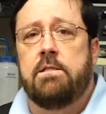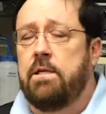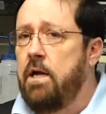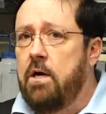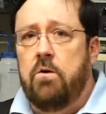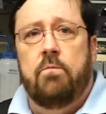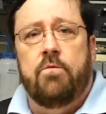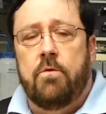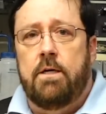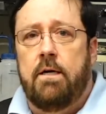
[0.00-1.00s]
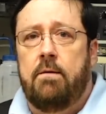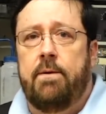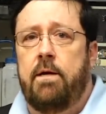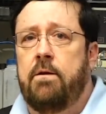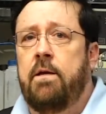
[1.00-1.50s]
It's a non-chromophoric
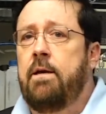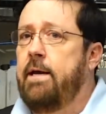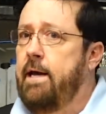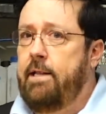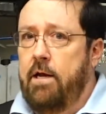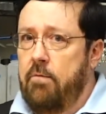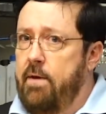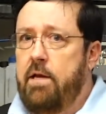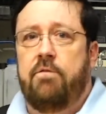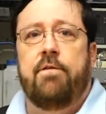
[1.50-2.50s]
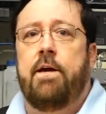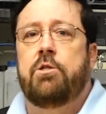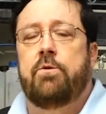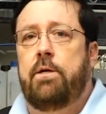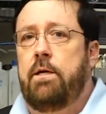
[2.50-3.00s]
compound. And they are
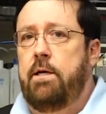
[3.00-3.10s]
manufacturing